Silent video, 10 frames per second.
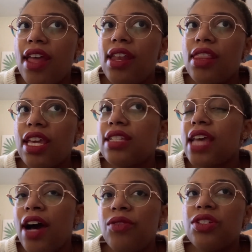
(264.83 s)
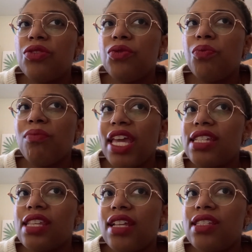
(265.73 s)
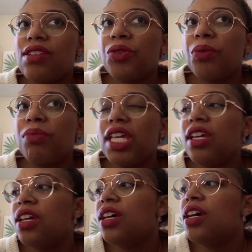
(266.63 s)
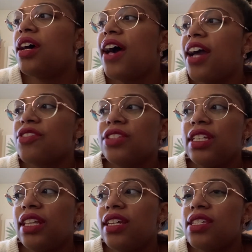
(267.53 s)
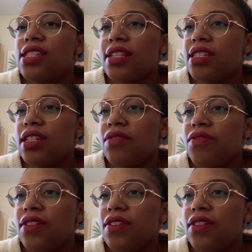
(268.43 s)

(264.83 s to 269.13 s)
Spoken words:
things out to make sense or be actually like sensitive,